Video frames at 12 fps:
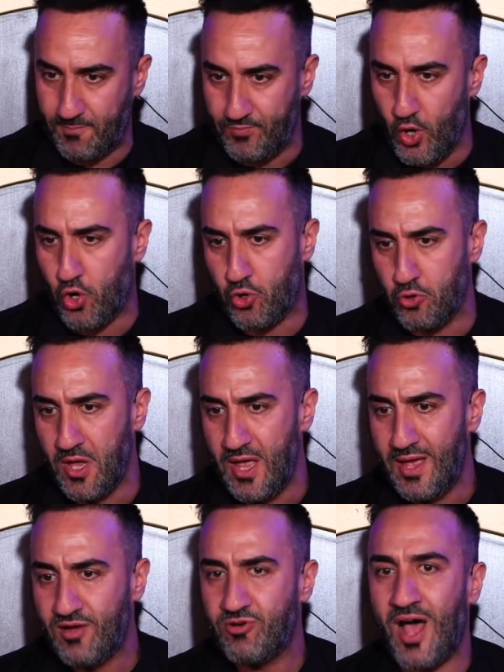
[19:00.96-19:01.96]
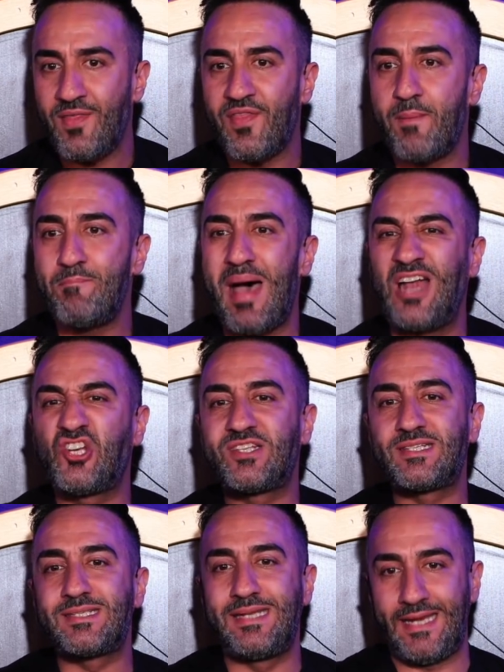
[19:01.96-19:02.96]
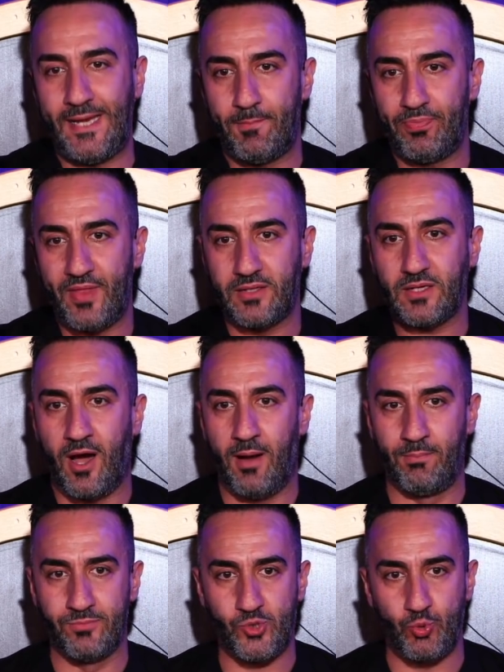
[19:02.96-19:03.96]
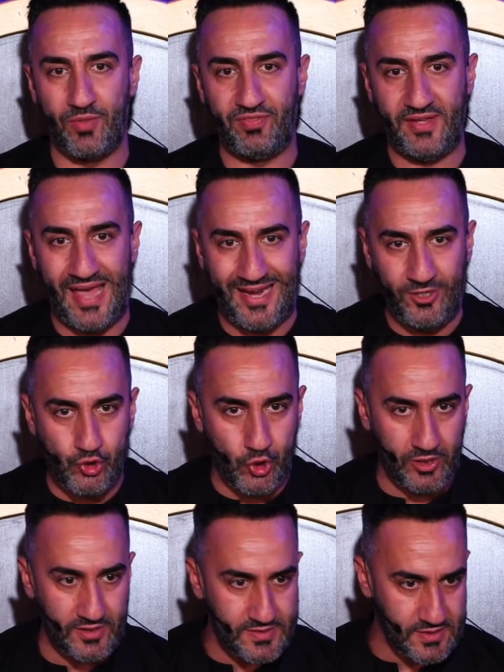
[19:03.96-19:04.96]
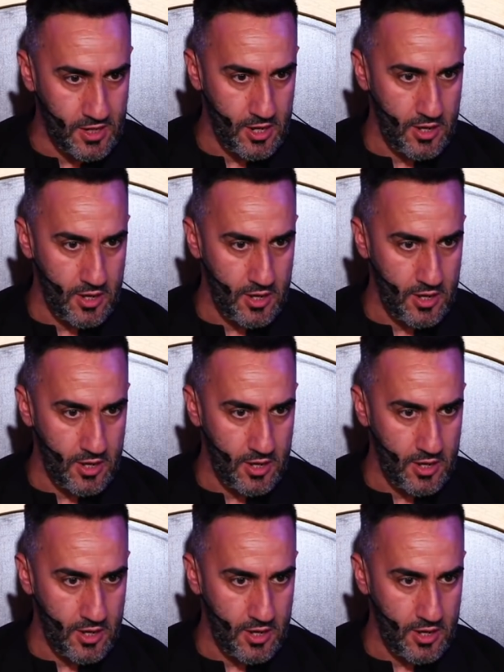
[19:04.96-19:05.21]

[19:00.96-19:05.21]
No, rather the majesty that comes with the angels.